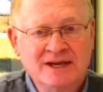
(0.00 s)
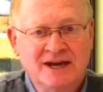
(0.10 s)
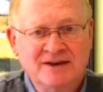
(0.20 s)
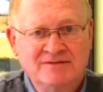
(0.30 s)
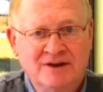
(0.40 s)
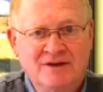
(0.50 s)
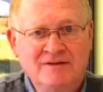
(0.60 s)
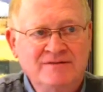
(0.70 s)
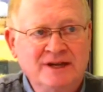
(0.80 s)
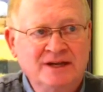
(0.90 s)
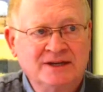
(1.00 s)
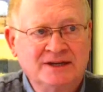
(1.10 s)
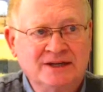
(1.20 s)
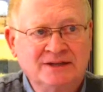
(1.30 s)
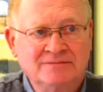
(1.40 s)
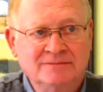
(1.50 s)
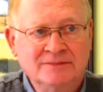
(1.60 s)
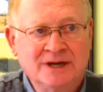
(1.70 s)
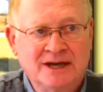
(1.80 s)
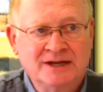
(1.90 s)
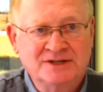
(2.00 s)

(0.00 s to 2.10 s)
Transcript: got involved and um, got